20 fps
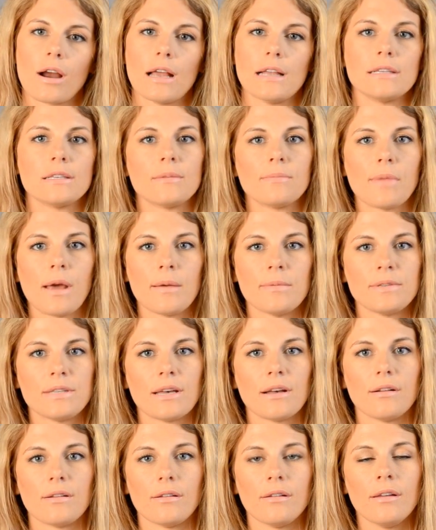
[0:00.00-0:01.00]
and sometimes
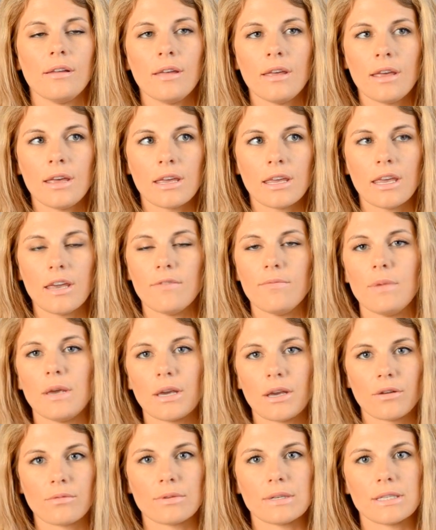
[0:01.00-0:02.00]
they'll give me a
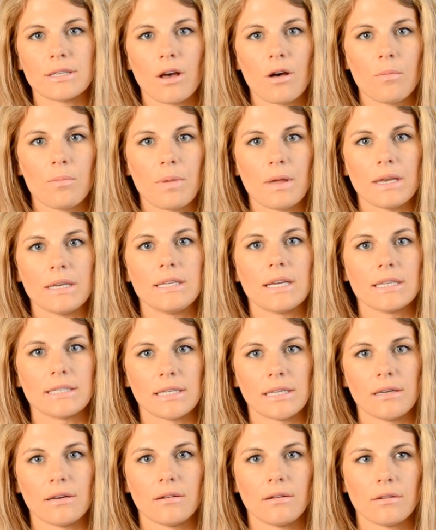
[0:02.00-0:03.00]
good result, but it
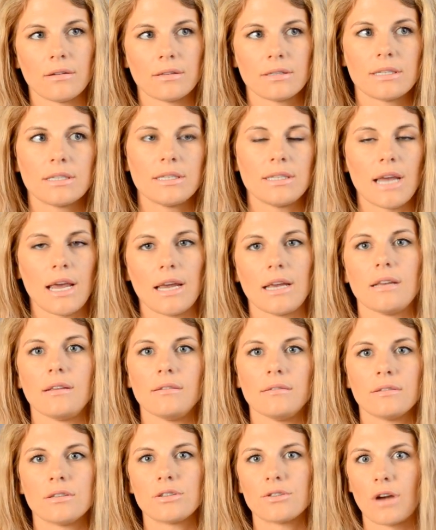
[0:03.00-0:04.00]
doesn't stay
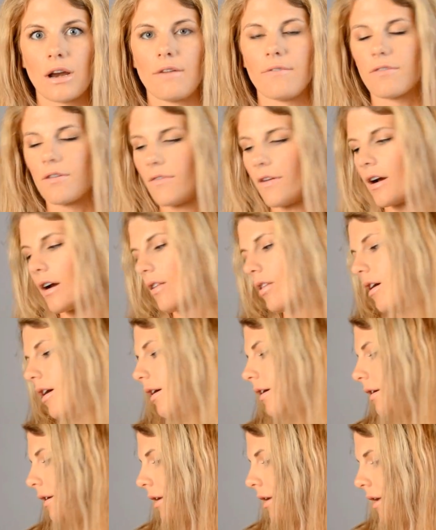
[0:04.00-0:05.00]
straight for very
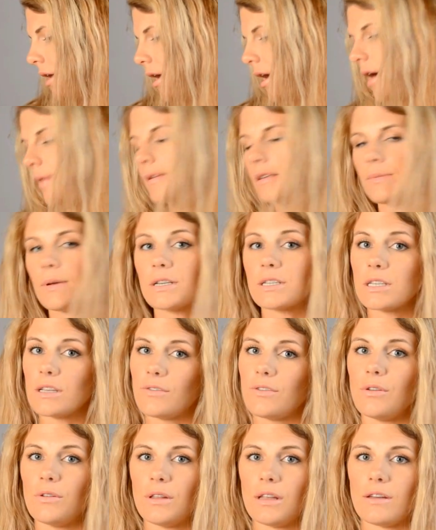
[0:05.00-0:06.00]
long, especially
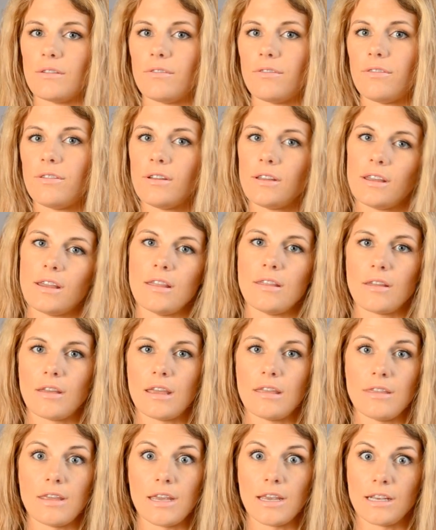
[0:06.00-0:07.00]
if you live
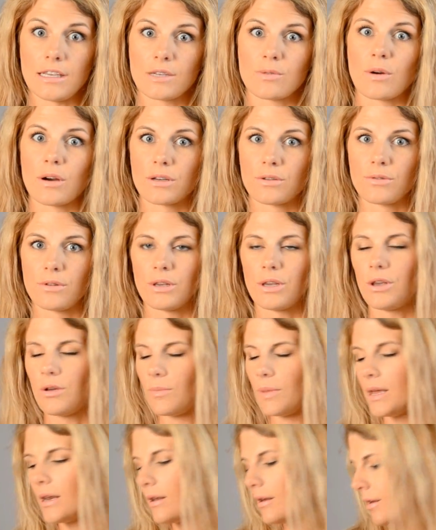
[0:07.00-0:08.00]
in the East where it's really
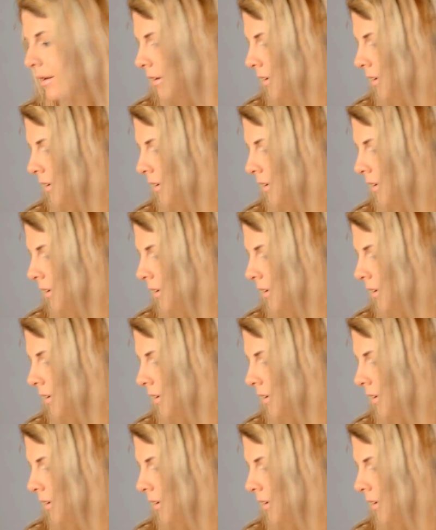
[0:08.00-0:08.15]
humid.